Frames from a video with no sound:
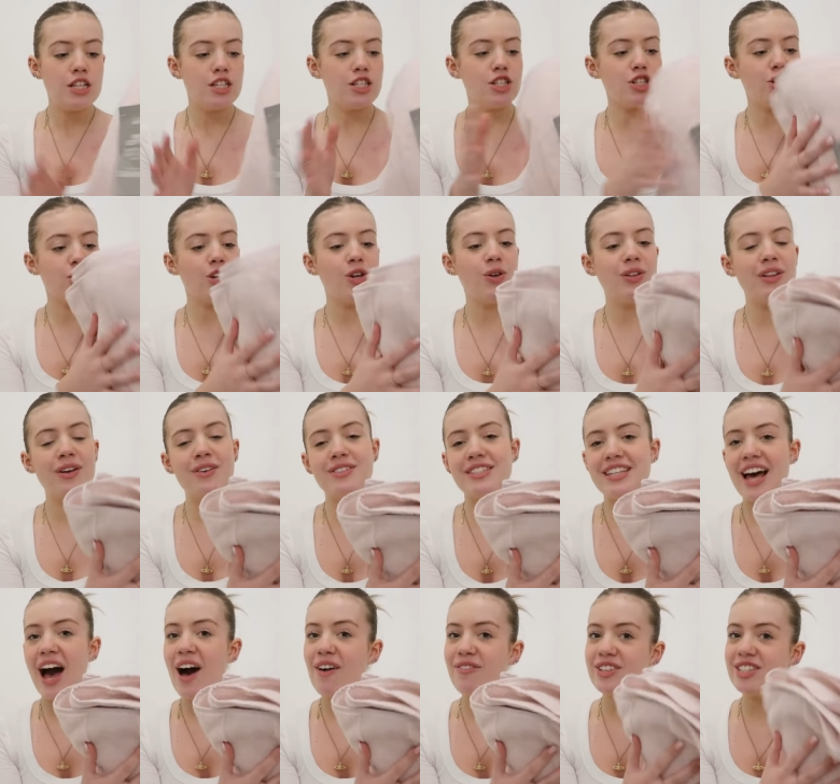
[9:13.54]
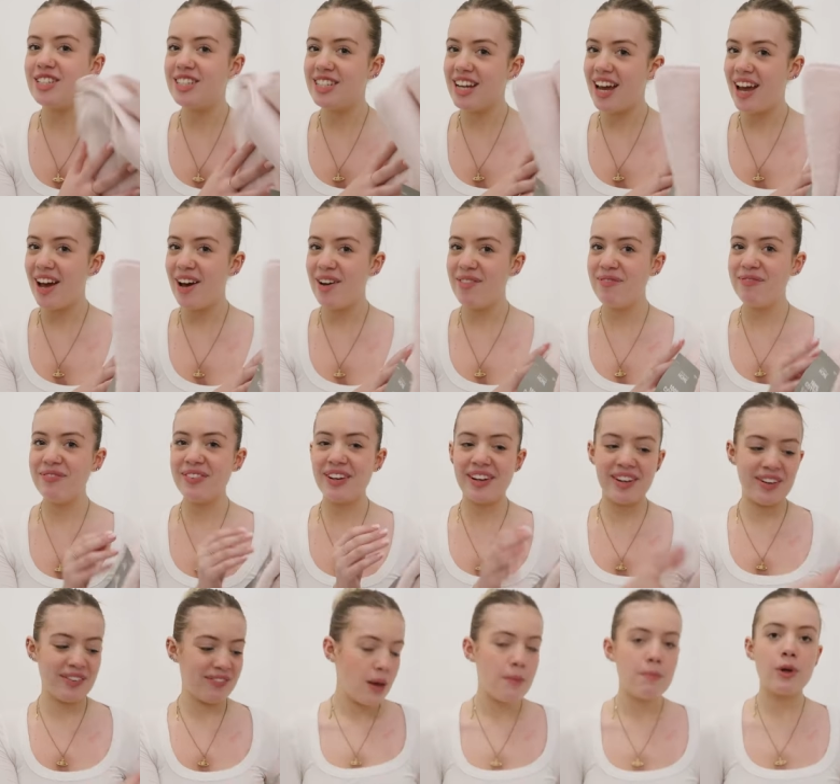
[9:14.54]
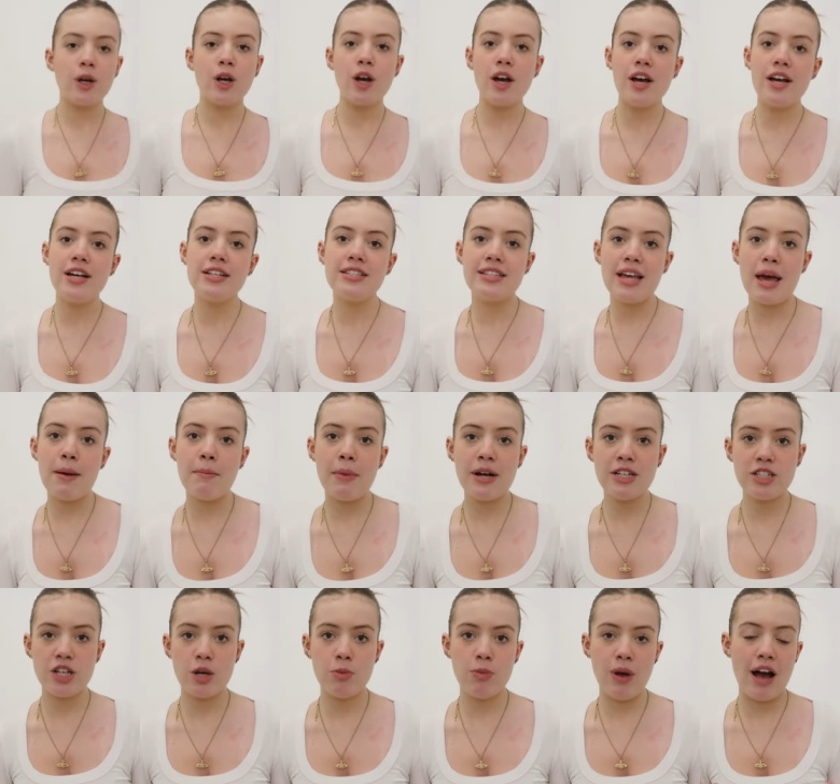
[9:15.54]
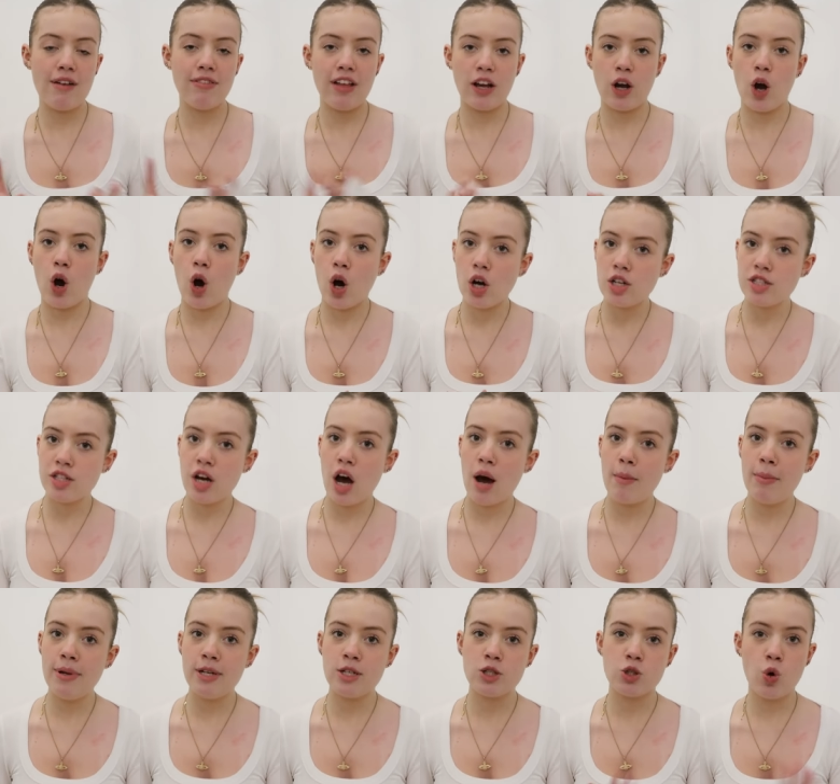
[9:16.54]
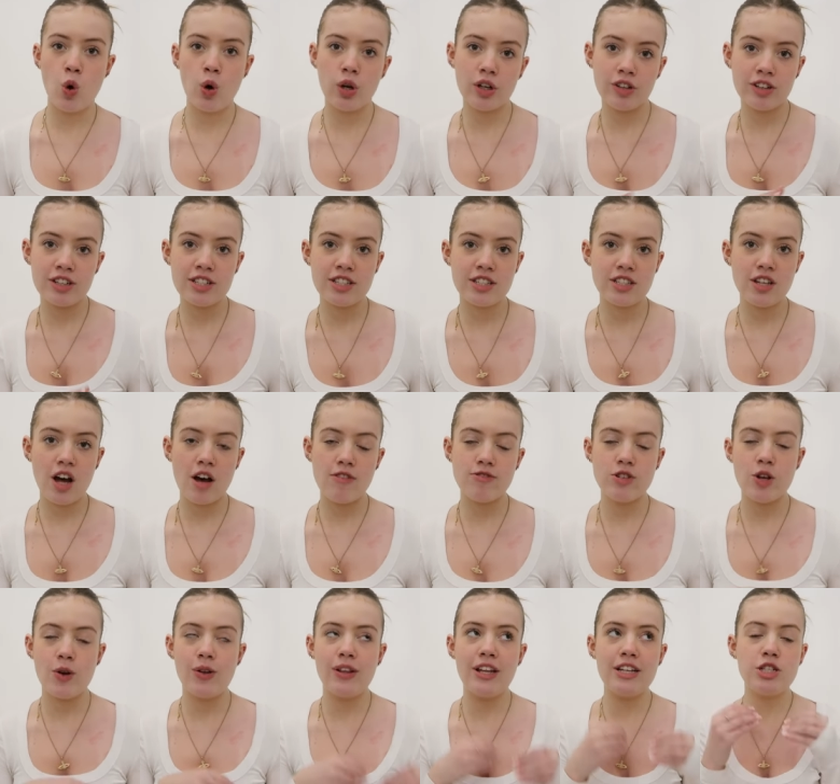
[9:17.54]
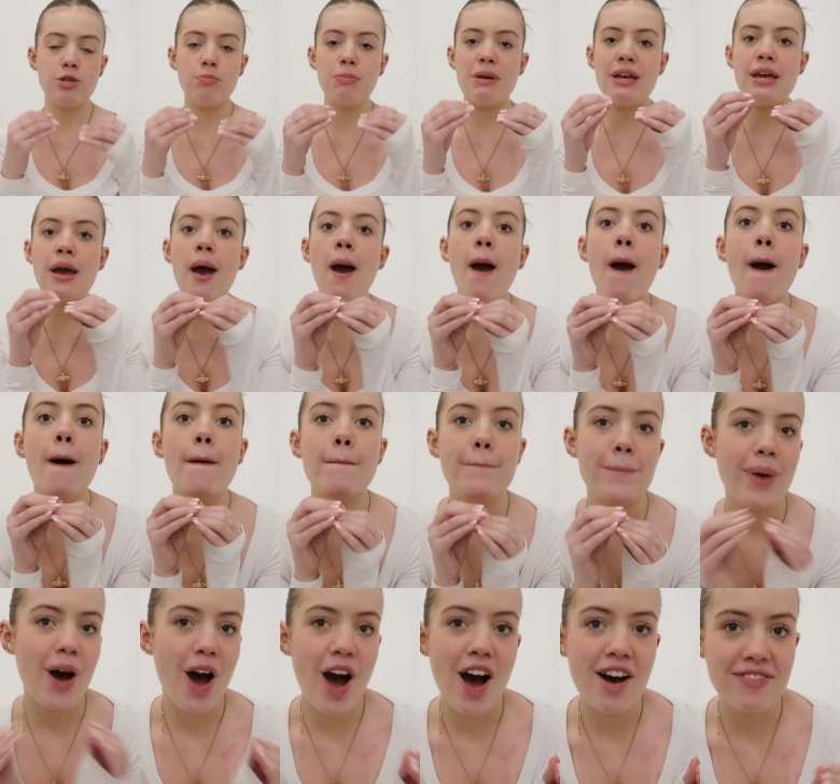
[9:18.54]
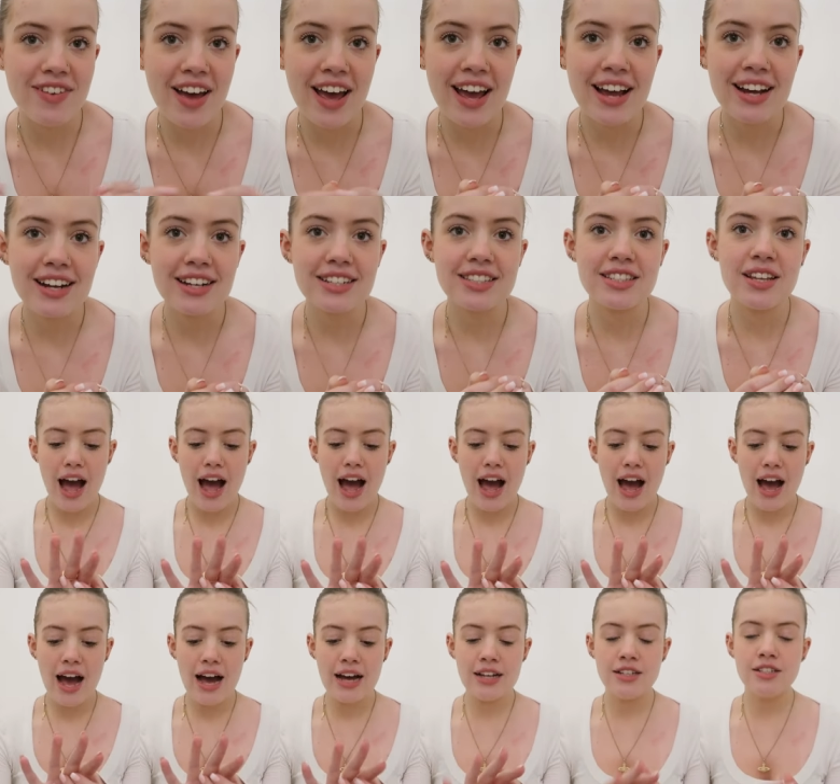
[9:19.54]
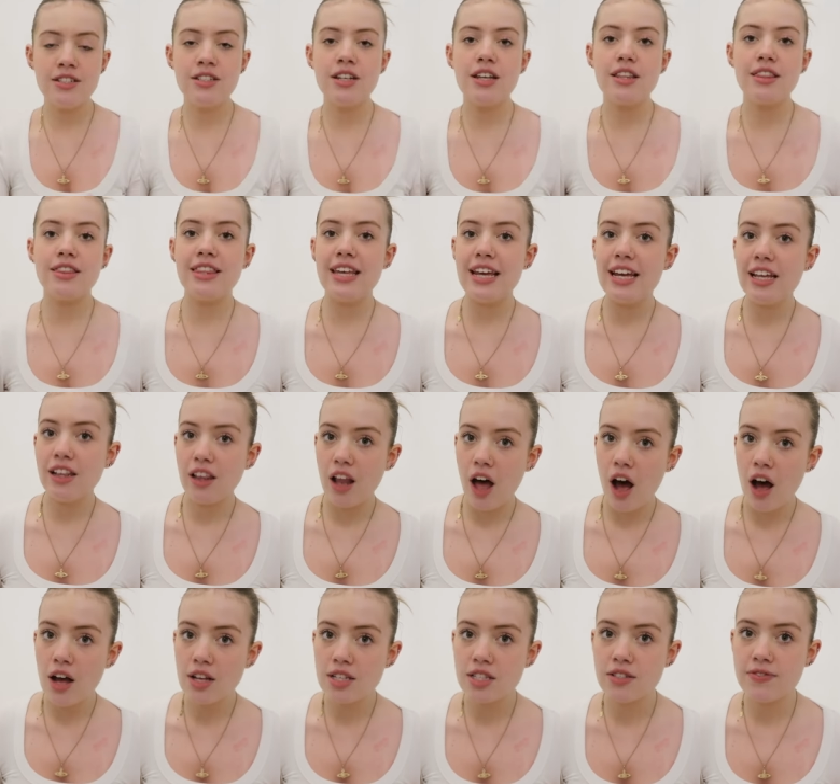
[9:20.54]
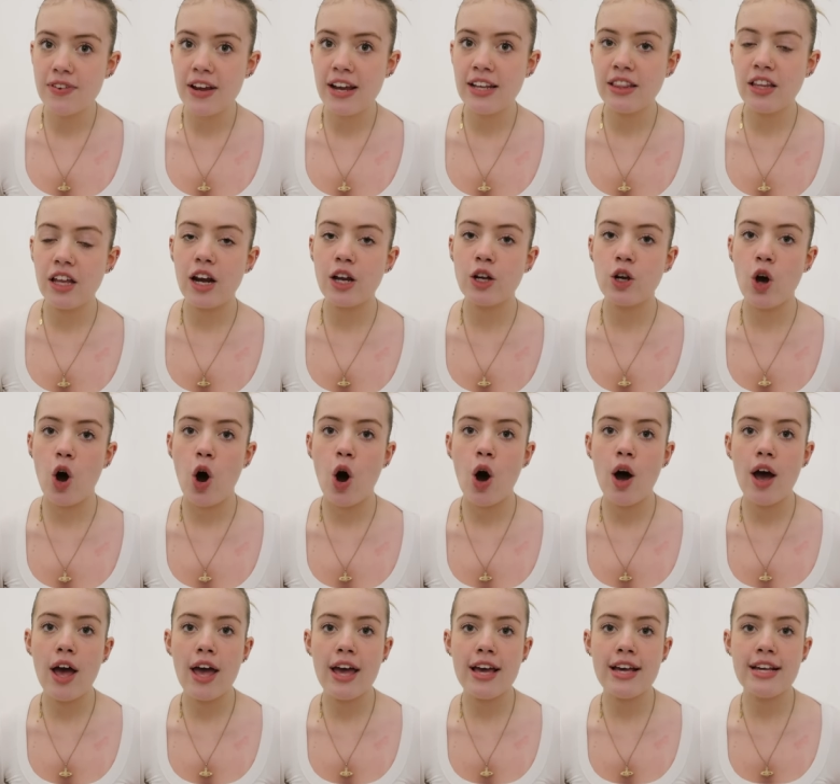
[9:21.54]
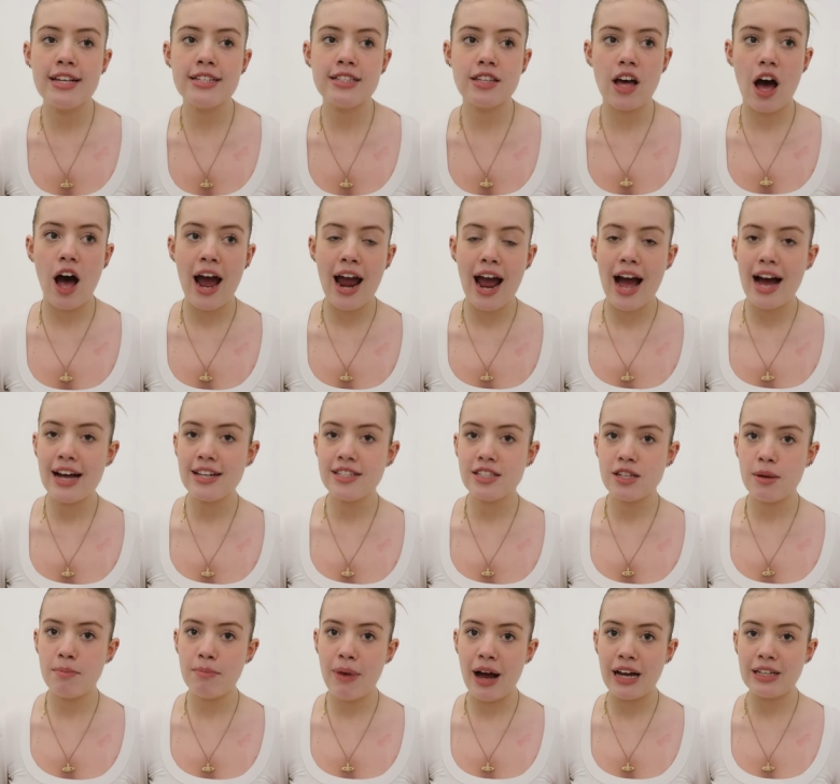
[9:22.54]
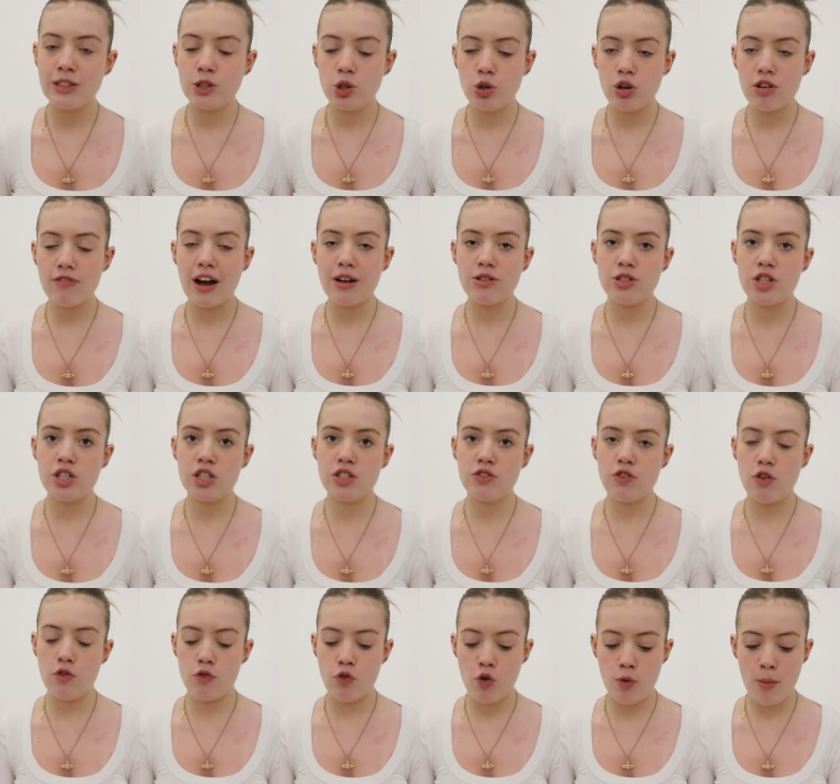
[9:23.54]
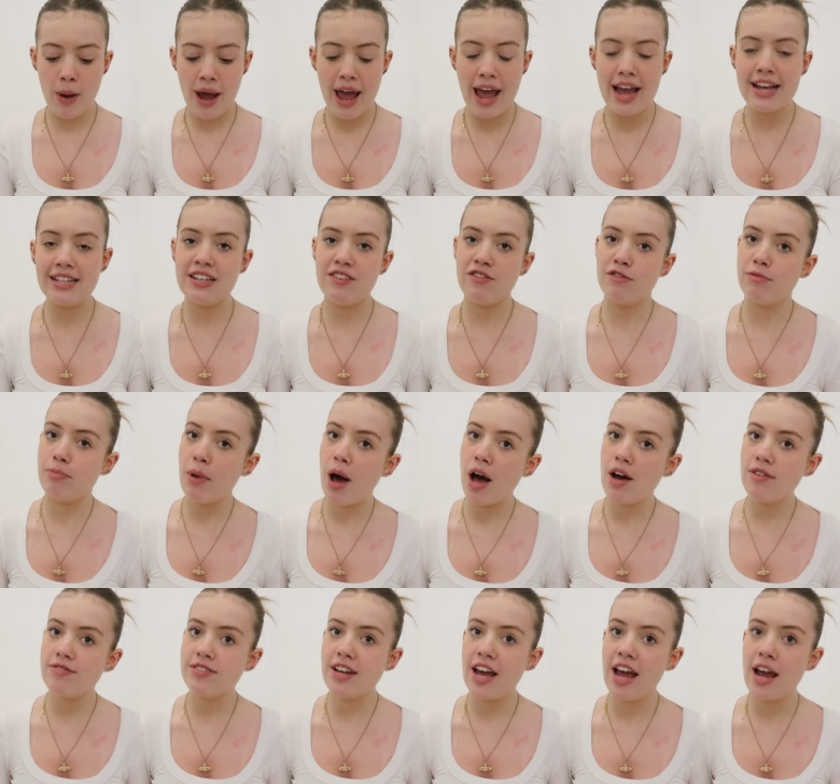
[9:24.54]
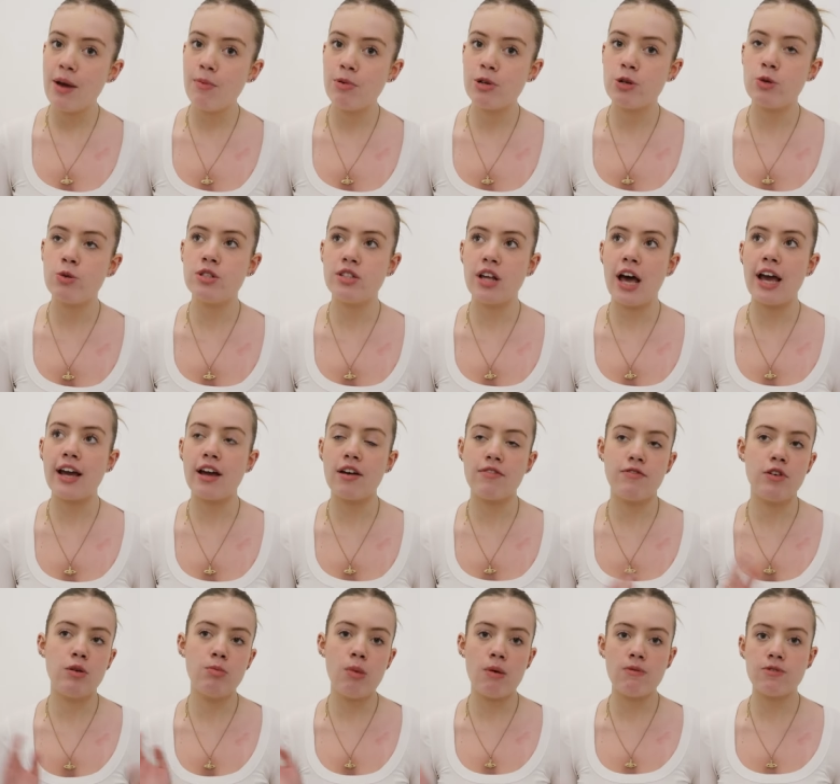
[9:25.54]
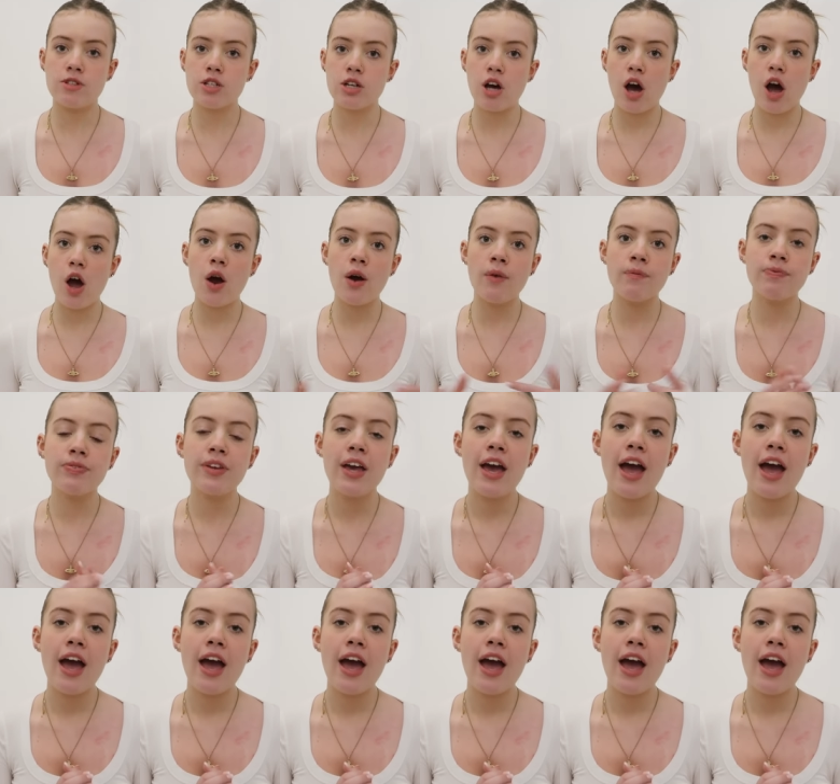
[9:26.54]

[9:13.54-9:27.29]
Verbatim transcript: such a cute little towel for gym, because in my gym we have like a hot tub and a sauna and stuff, so it would literally be perfect. And the last thing that I got is I had some Pandora vouchers for my eighteenth birthday, which was like a few months ago.